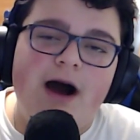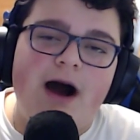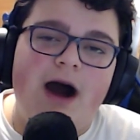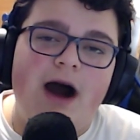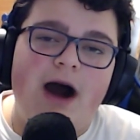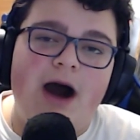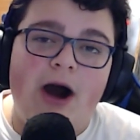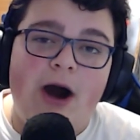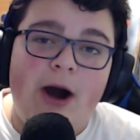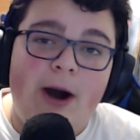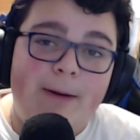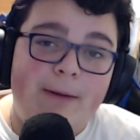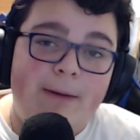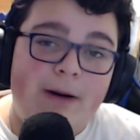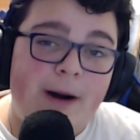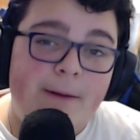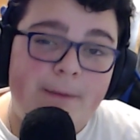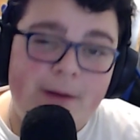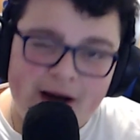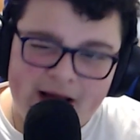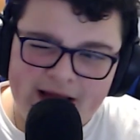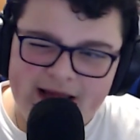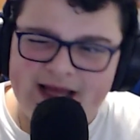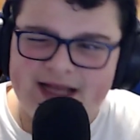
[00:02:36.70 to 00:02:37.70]
Um, I'll
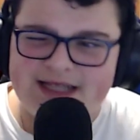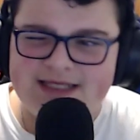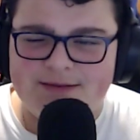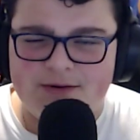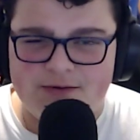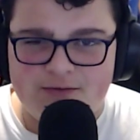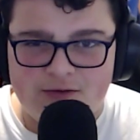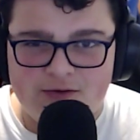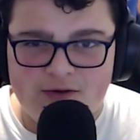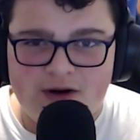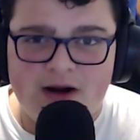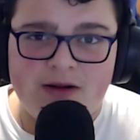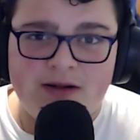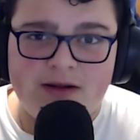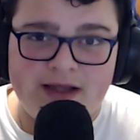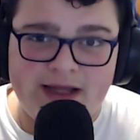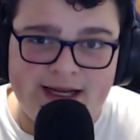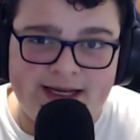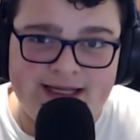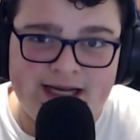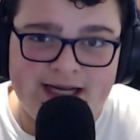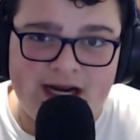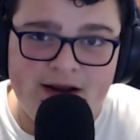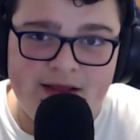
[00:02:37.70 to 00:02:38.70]
probably get before I'll
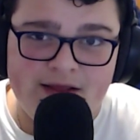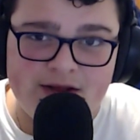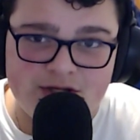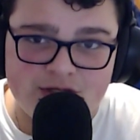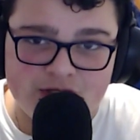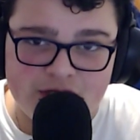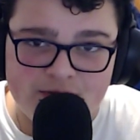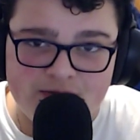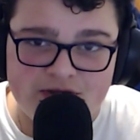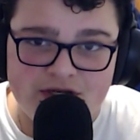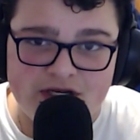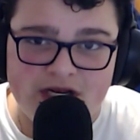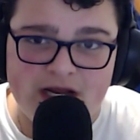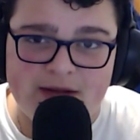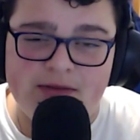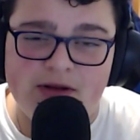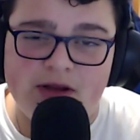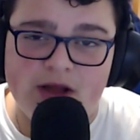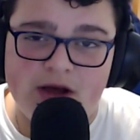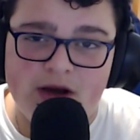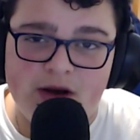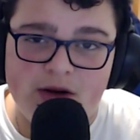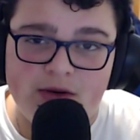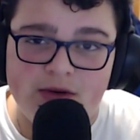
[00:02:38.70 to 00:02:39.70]
link it down in the description down
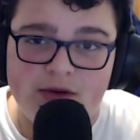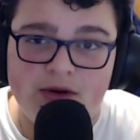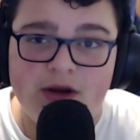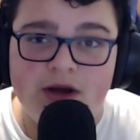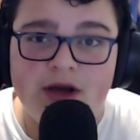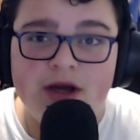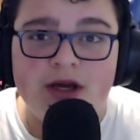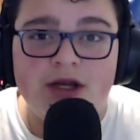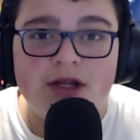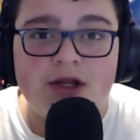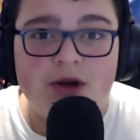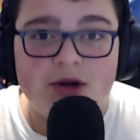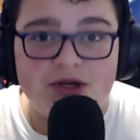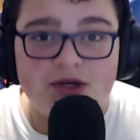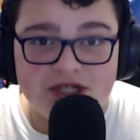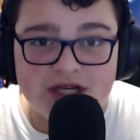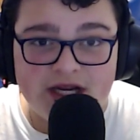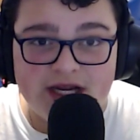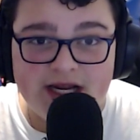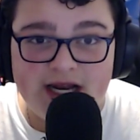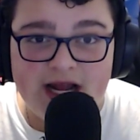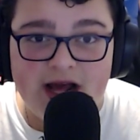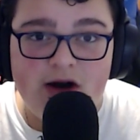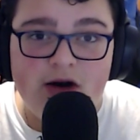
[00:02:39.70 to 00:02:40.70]
below. Go
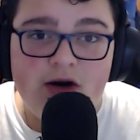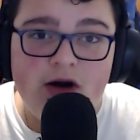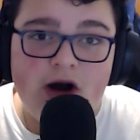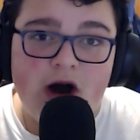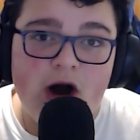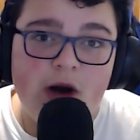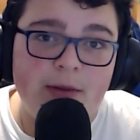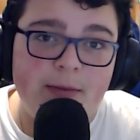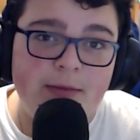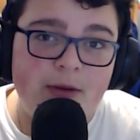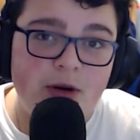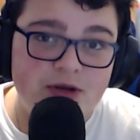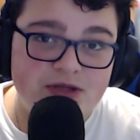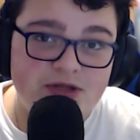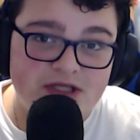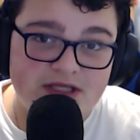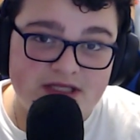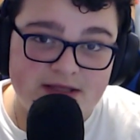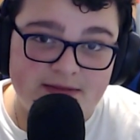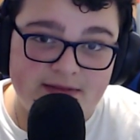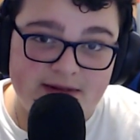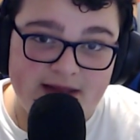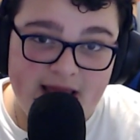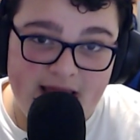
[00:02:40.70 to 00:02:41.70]
check it out. I'll be posting
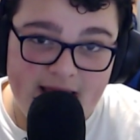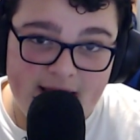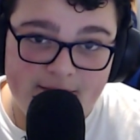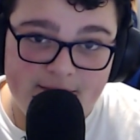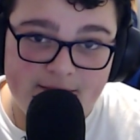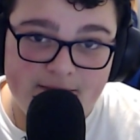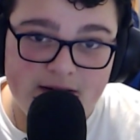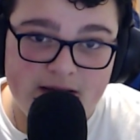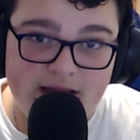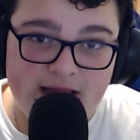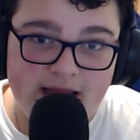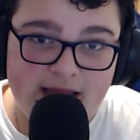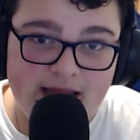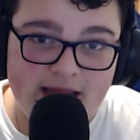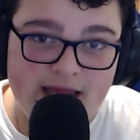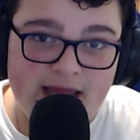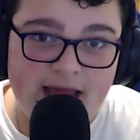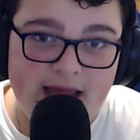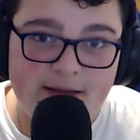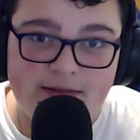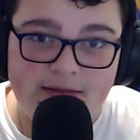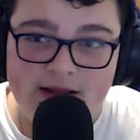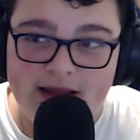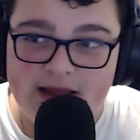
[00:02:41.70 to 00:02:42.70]
some gameplay,
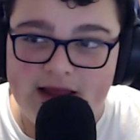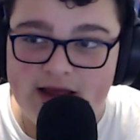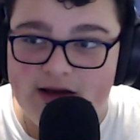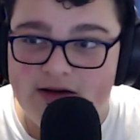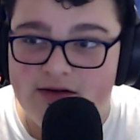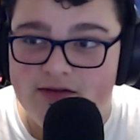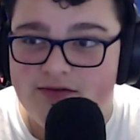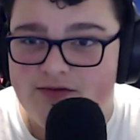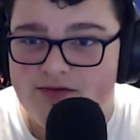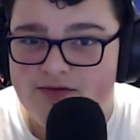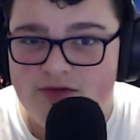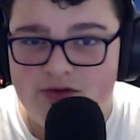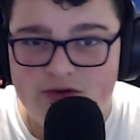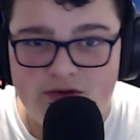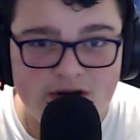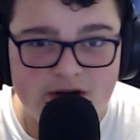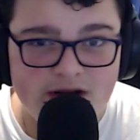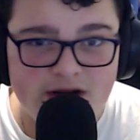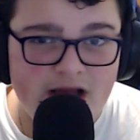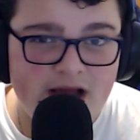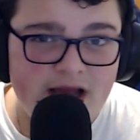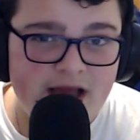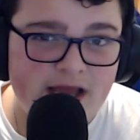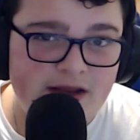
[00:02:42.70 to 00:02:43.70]
gameplay of
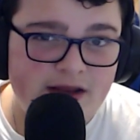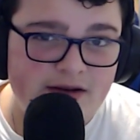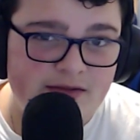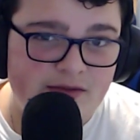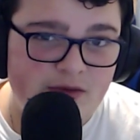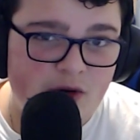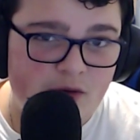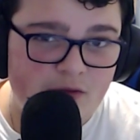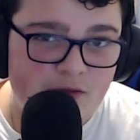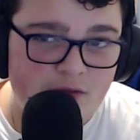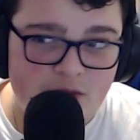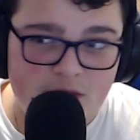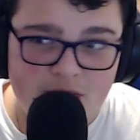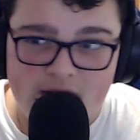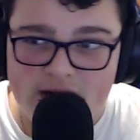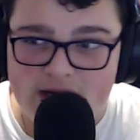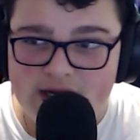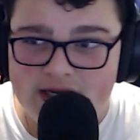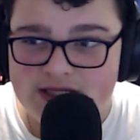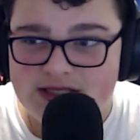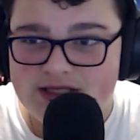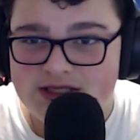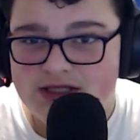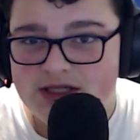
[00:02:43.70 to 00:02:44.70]
Fortnite,
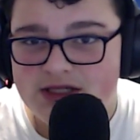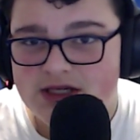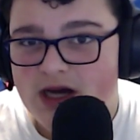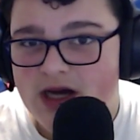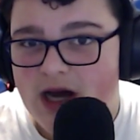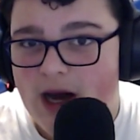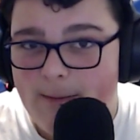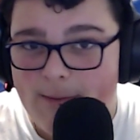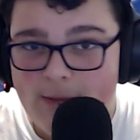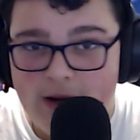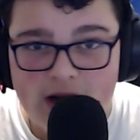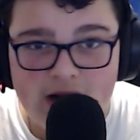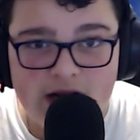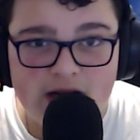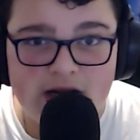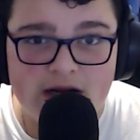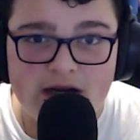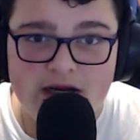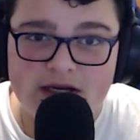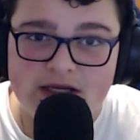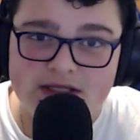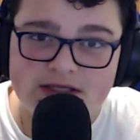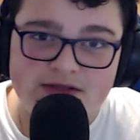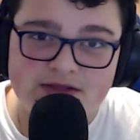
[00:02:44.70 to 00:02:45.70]
Overwatch, Among
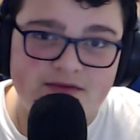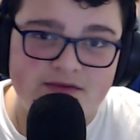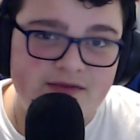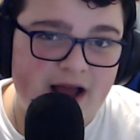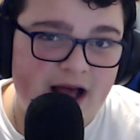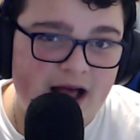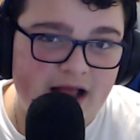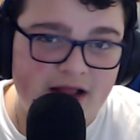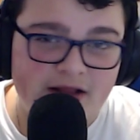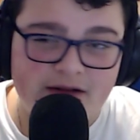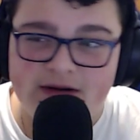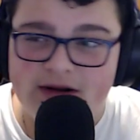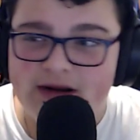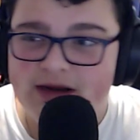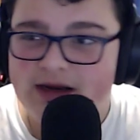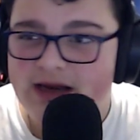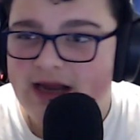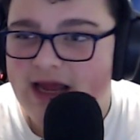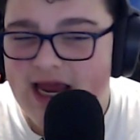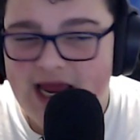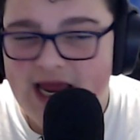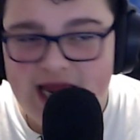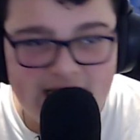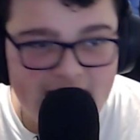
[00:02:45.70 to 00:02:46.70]
Us, Valorant,
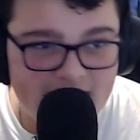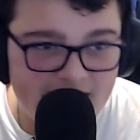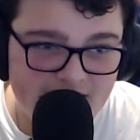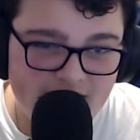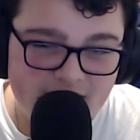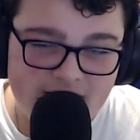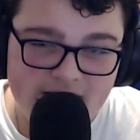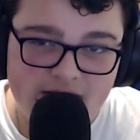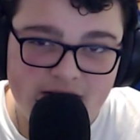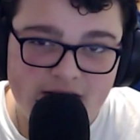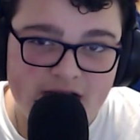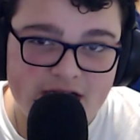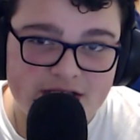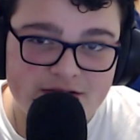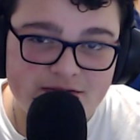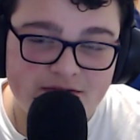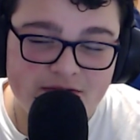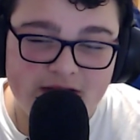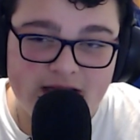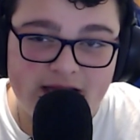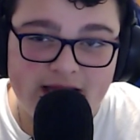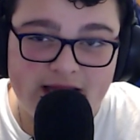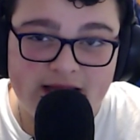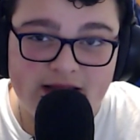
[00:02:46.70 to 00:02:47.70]
anything you guys
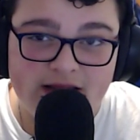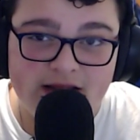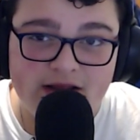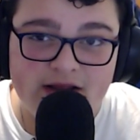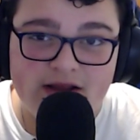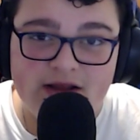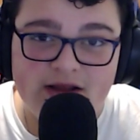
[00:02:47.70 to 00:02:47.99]
would like.